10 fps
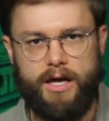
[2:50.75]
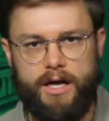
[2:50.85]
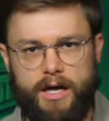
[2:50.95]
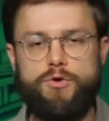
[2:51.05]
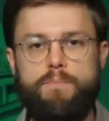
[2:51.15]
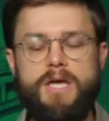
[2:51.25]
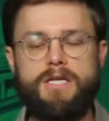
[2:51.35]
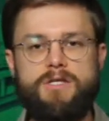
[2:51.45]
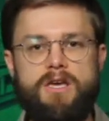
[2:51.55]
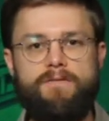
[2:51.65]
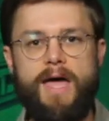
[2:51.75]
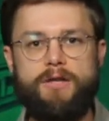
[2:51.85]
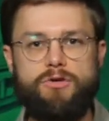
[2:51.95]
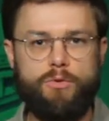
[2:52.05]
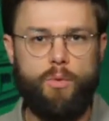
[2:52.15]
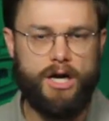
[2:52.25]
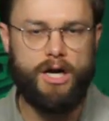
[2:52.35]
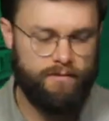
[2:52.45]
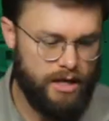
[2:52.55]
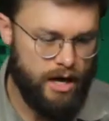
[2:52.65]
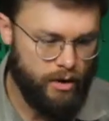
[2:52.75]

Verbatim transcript: If you missed the event, you can watch the video.